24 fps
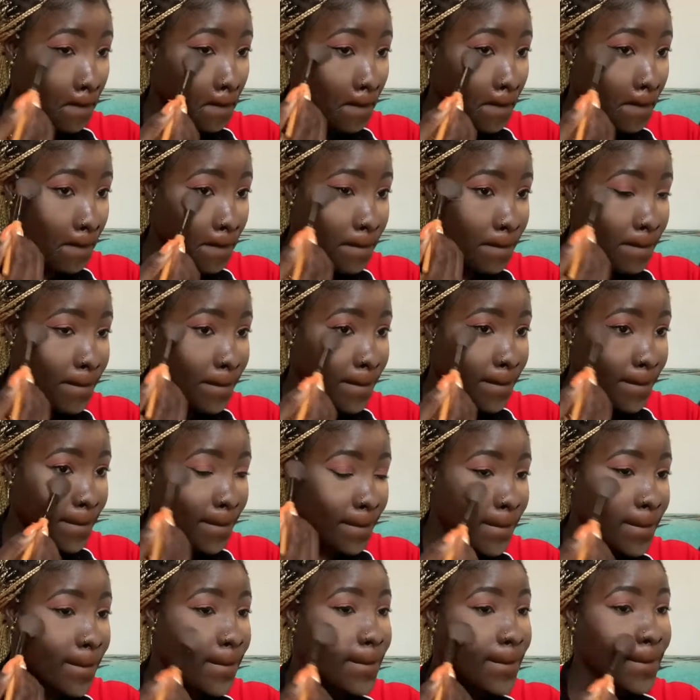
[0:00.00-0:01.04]
taking out
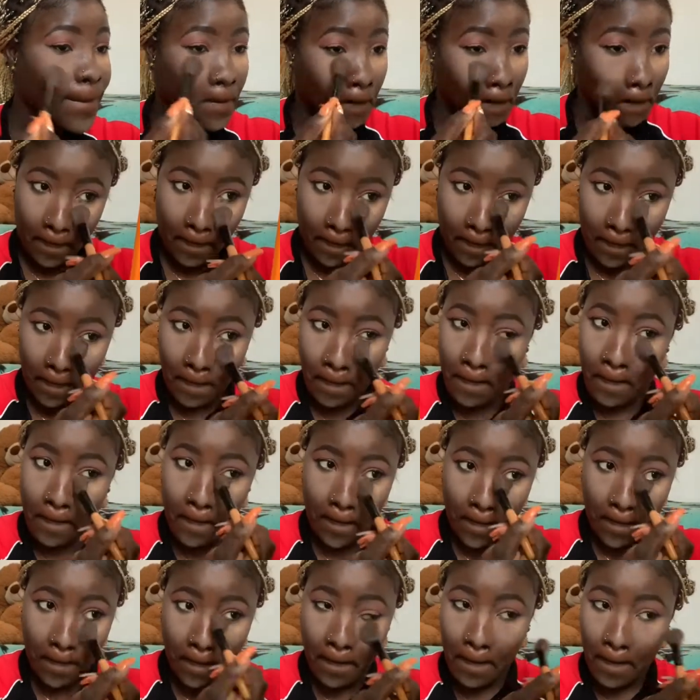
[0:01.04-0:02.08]
the excess
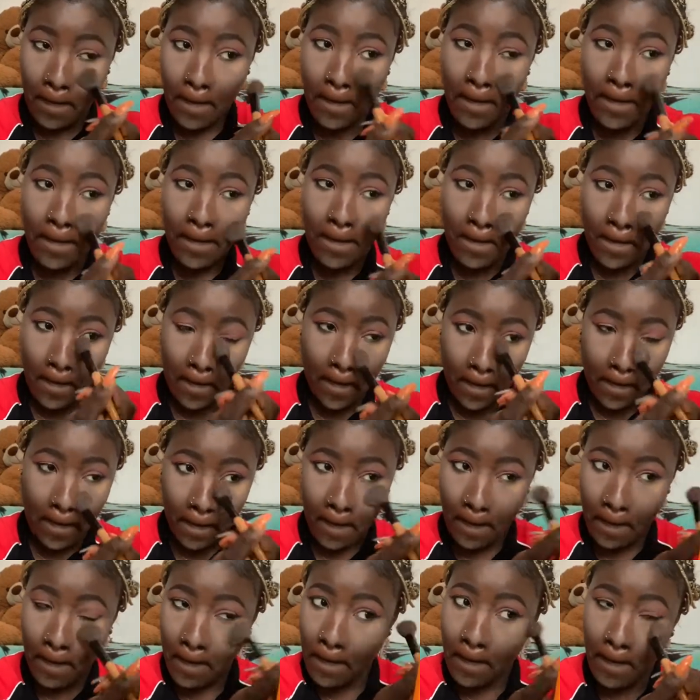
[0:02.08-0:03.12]
powder, the excess
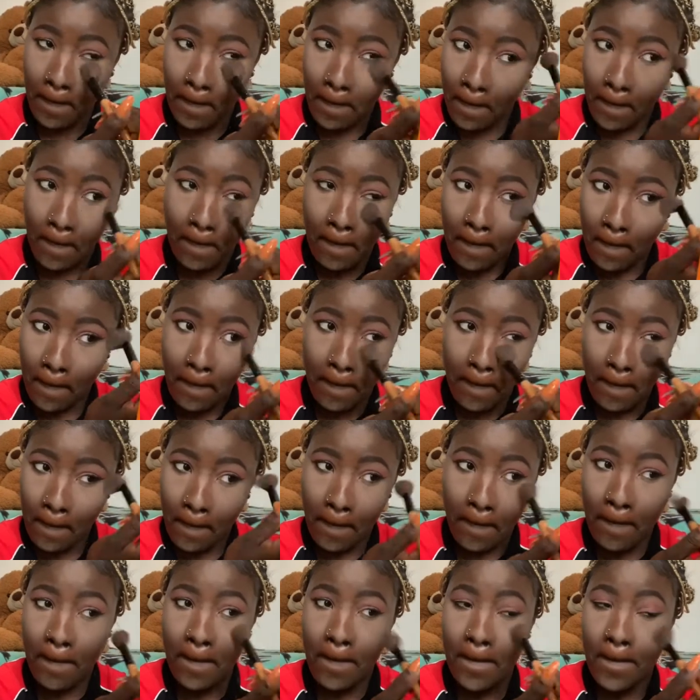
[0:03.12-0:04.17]
translucent powder
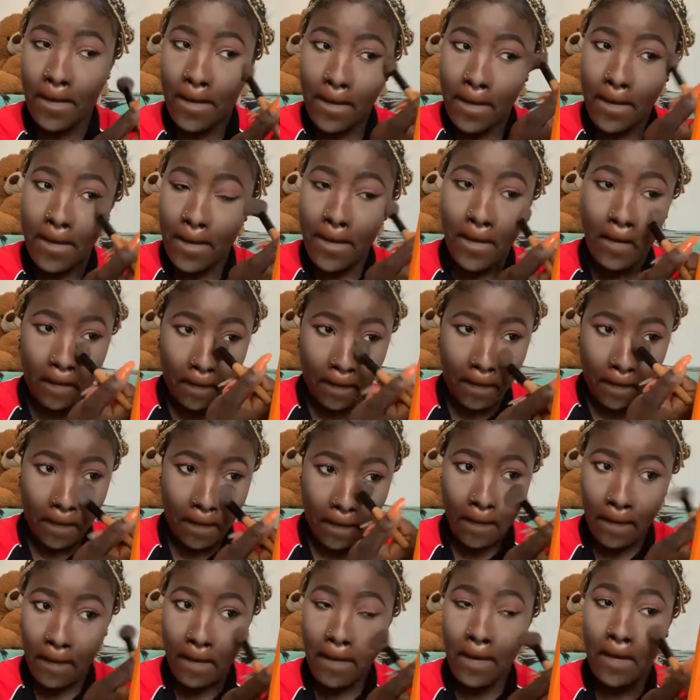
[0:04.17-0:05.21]
on my
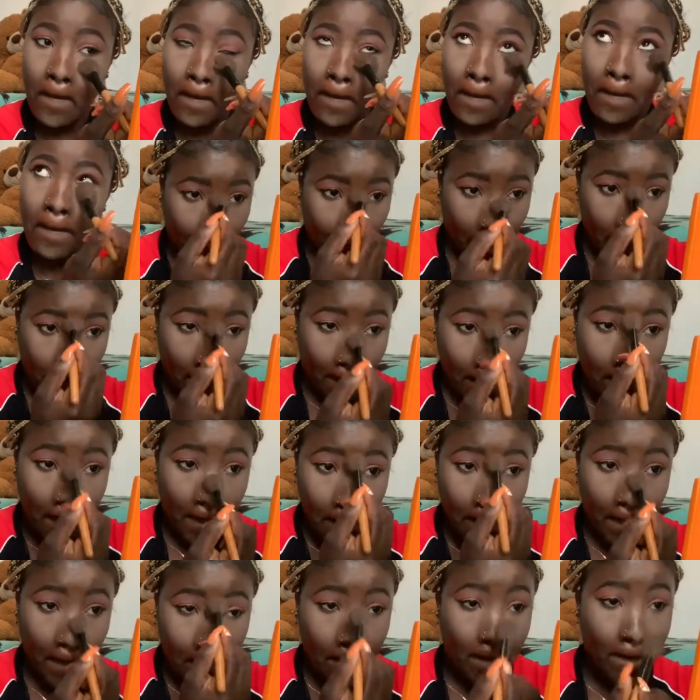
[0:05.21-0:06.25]
face,
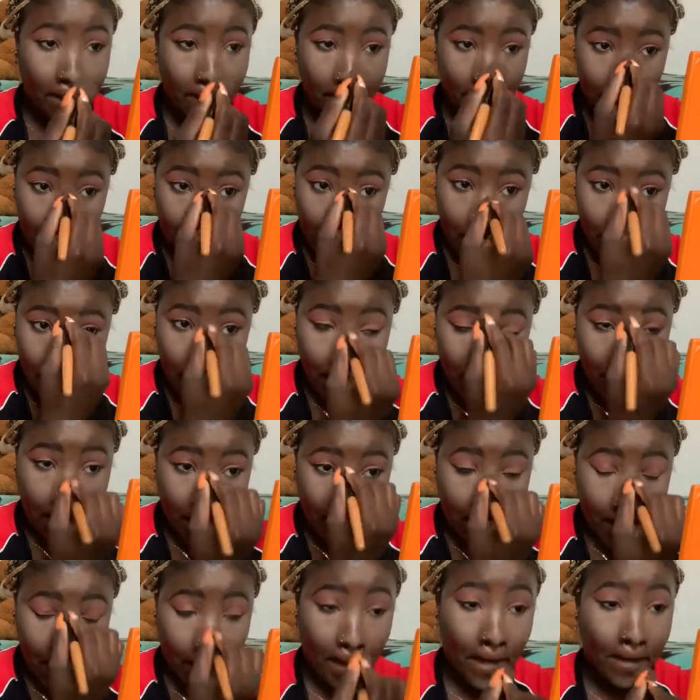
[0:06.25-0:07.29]
and also
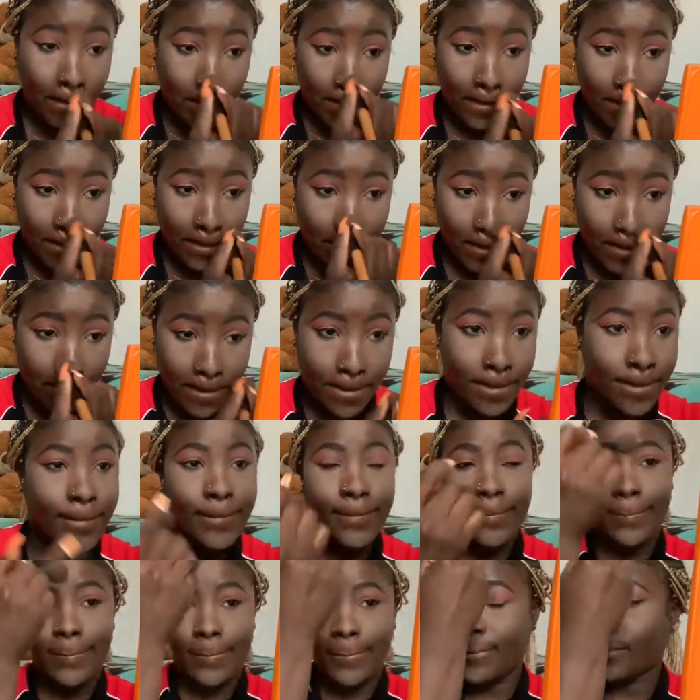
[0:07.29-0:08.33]
trying to blend
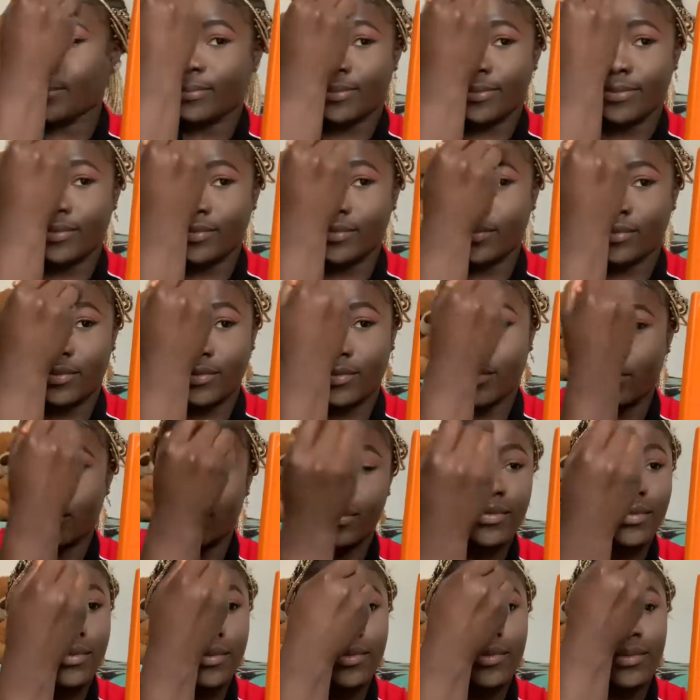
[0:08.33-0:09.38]
everything
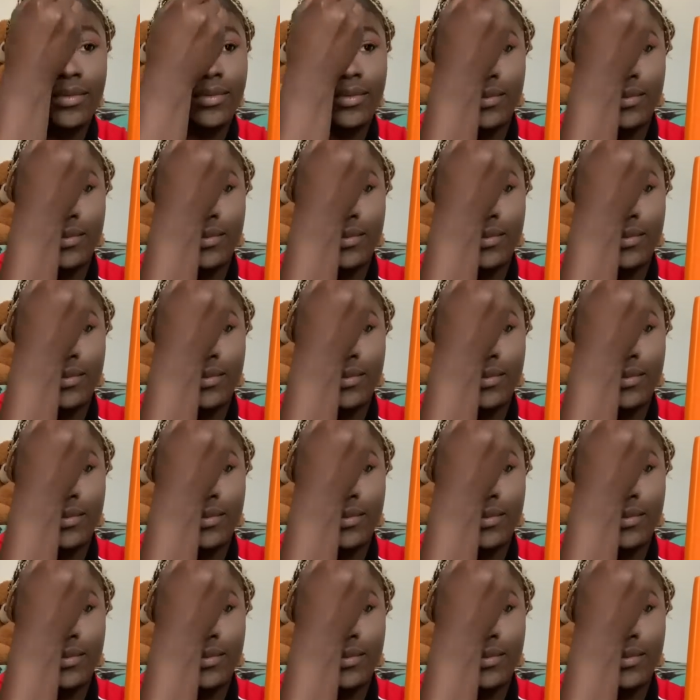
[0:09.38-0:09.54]
out.